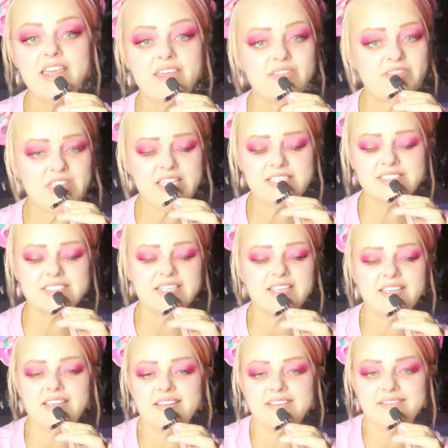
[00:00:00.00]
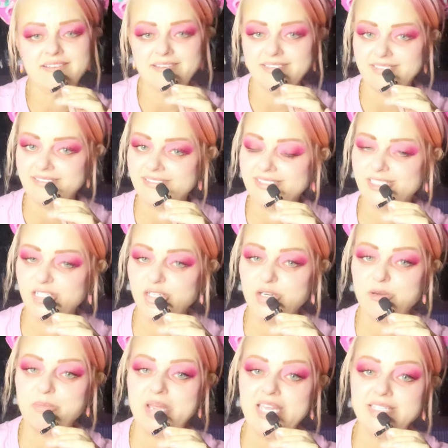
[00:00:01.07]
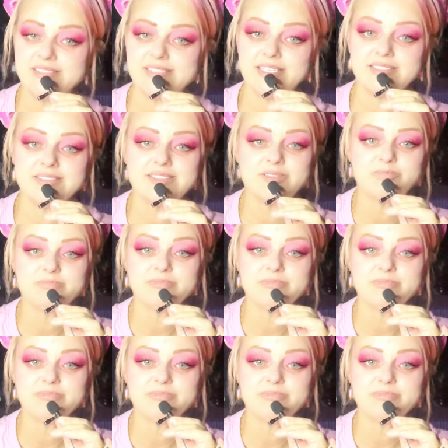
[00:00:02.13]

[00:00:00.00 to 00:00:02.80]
things that do not make sense.